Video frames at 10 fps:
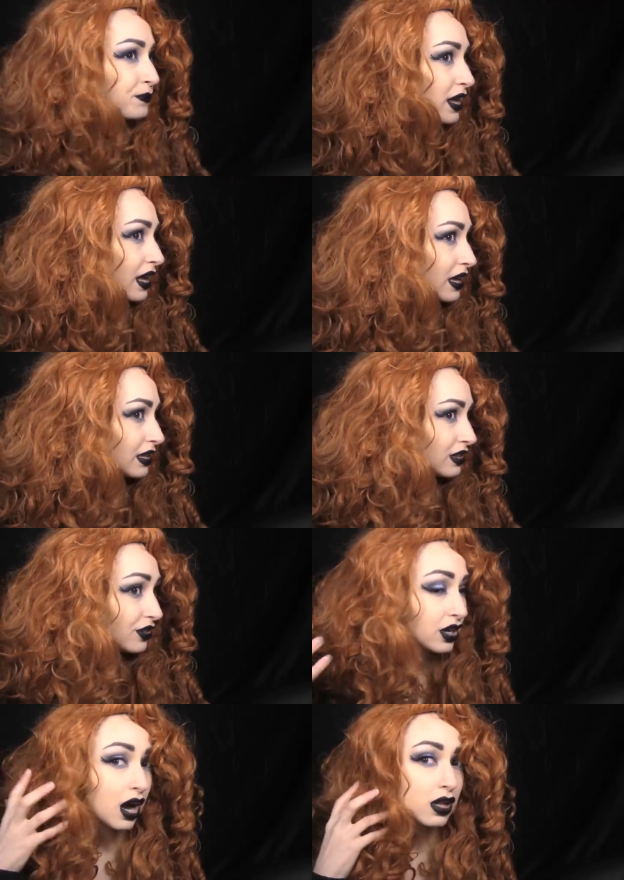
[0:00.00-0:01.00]
And
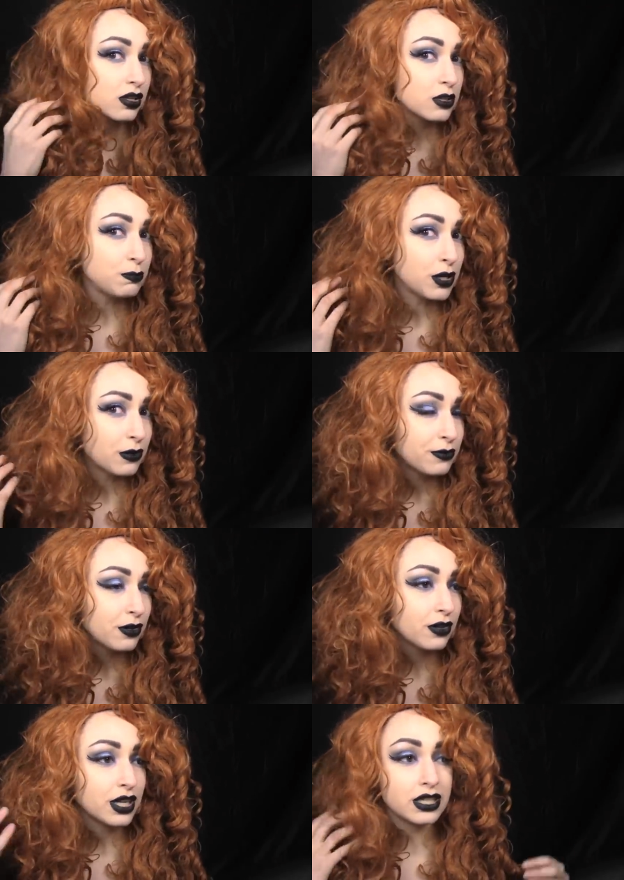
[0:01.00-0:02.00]
the color is
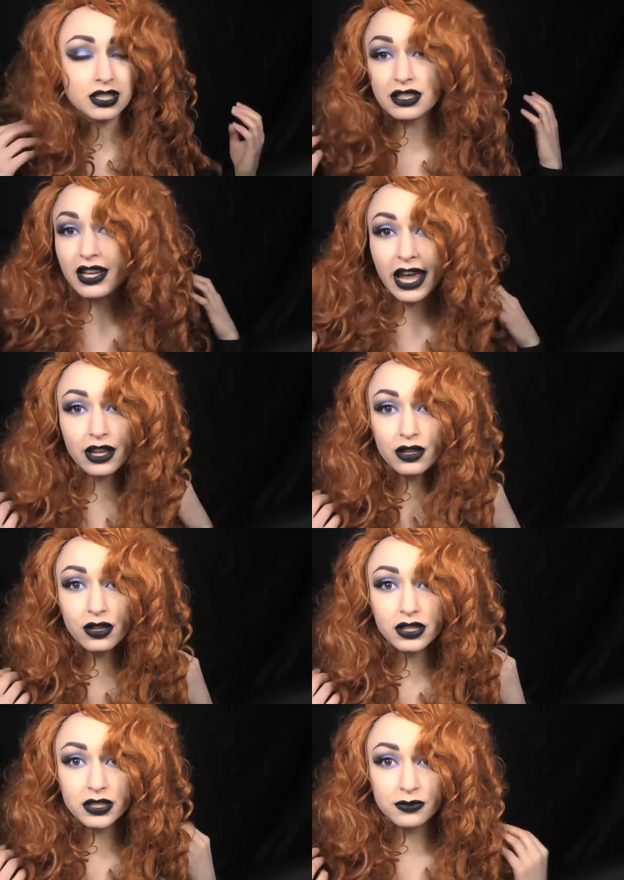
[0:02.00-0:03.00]
beautiful. It doesn't
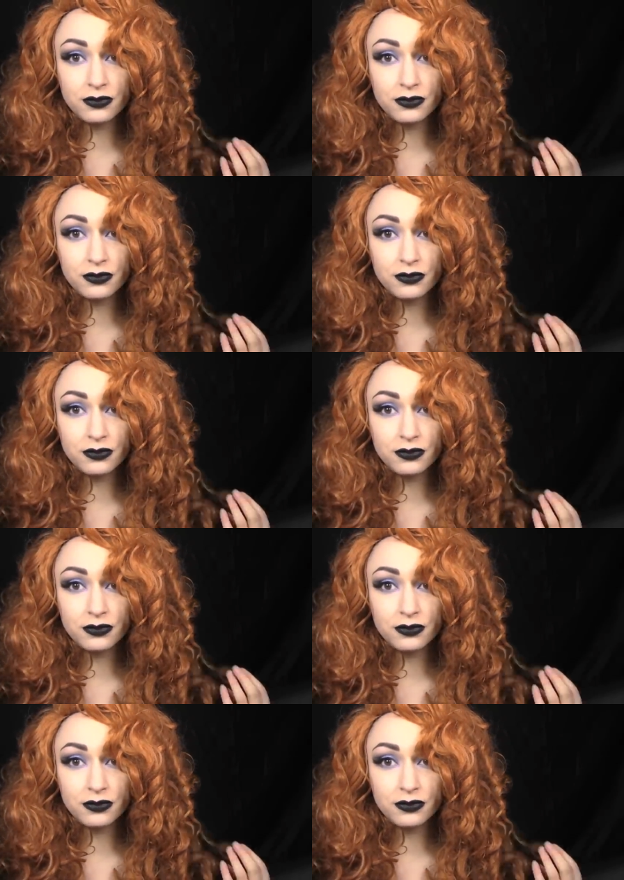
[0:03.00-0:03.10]
tangle, it doesn't